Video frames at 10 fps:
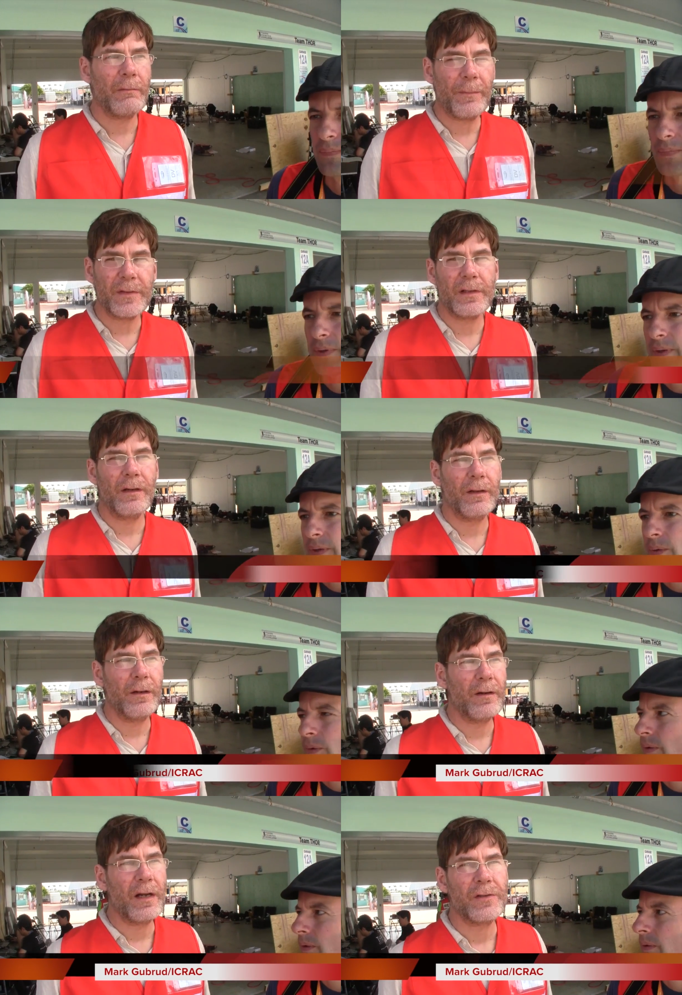Speaker 1: uh, representing the
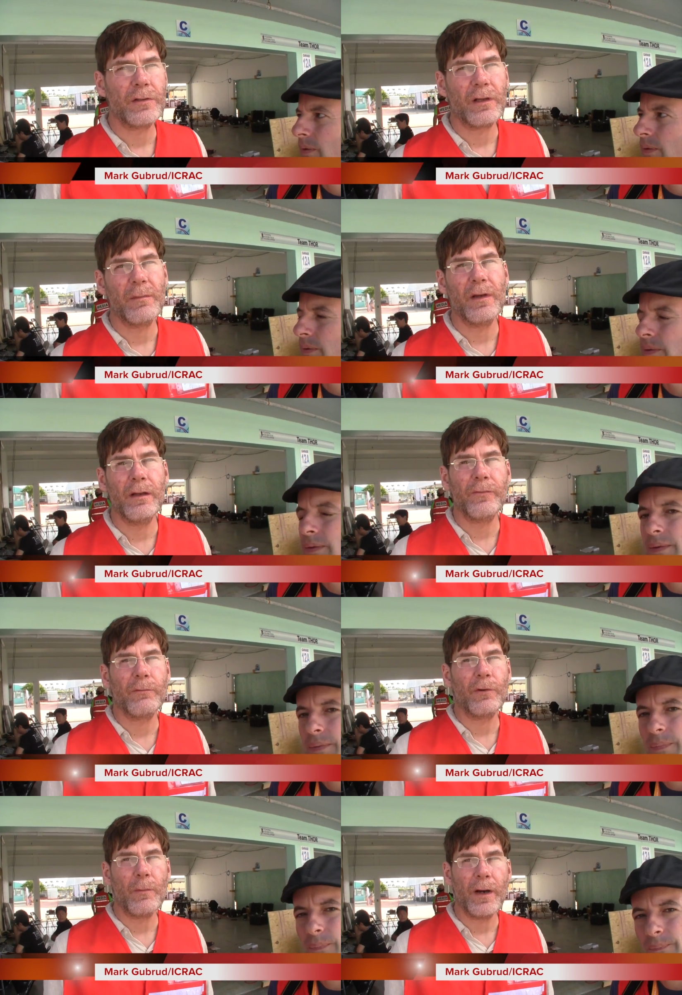International Committee for
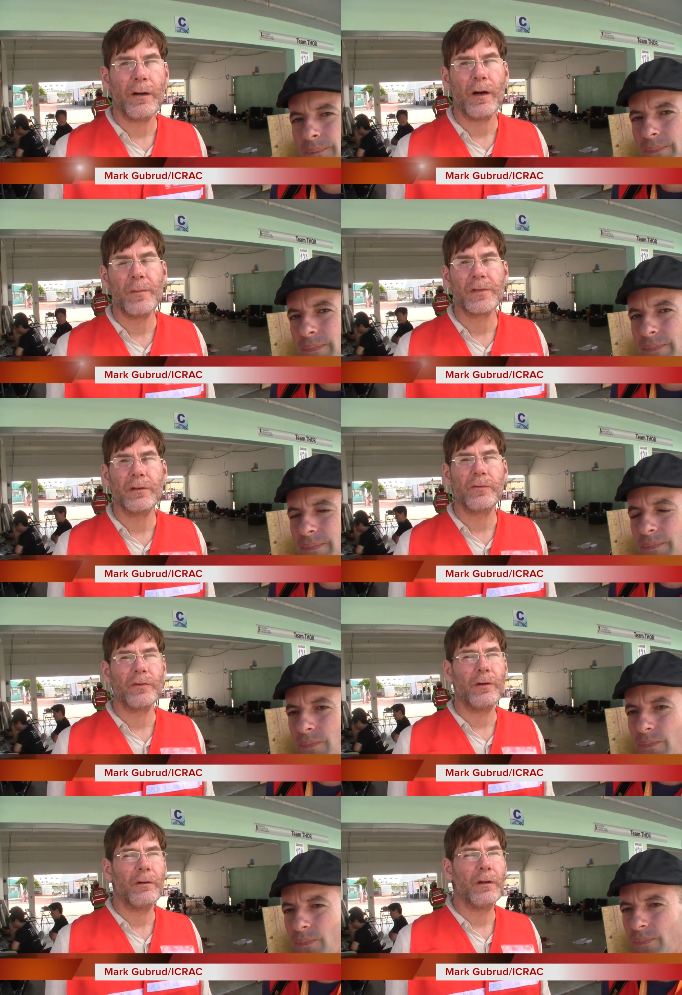Robot Arms
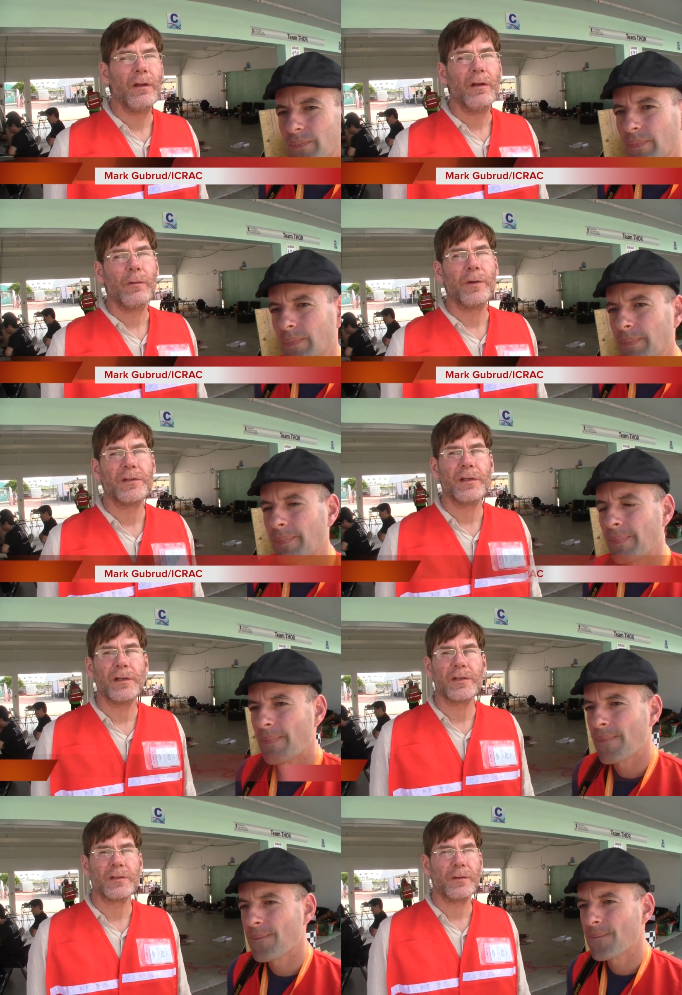Control, which
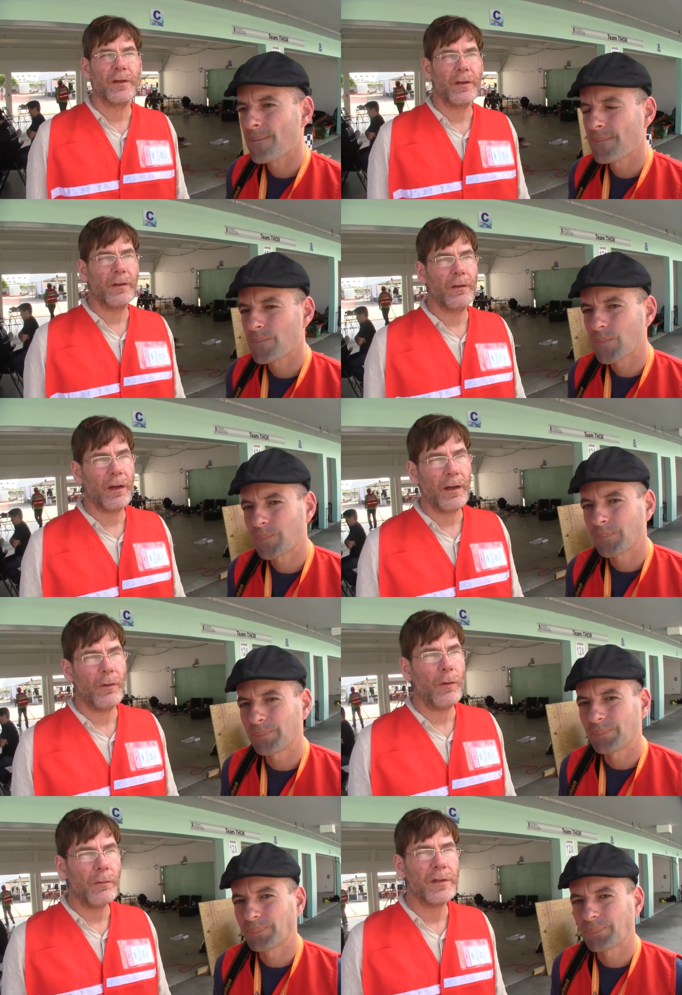is the
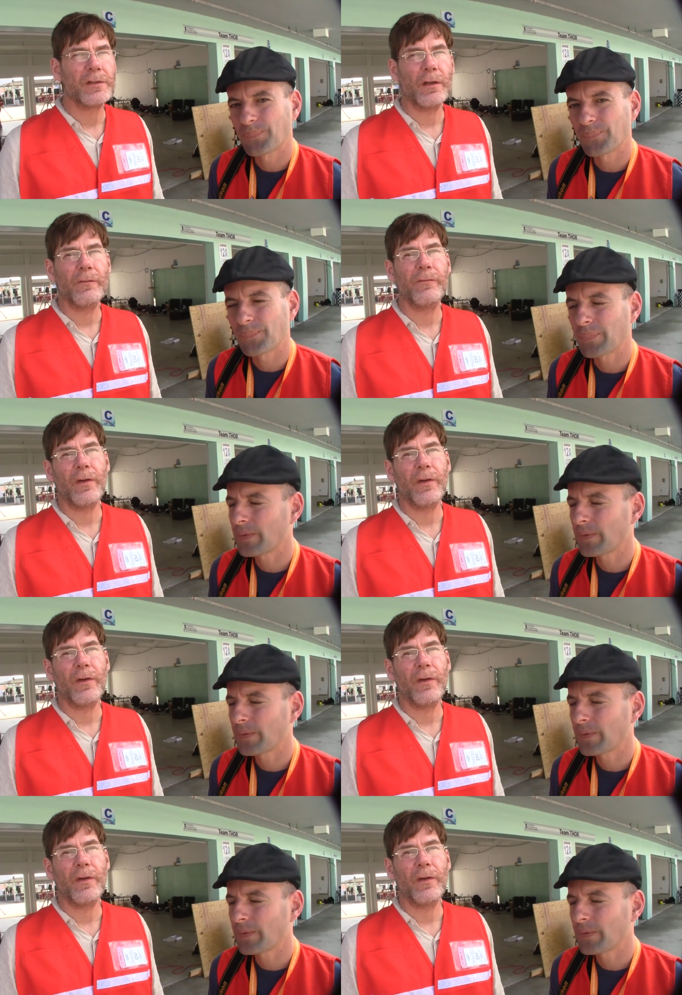uh, oldest of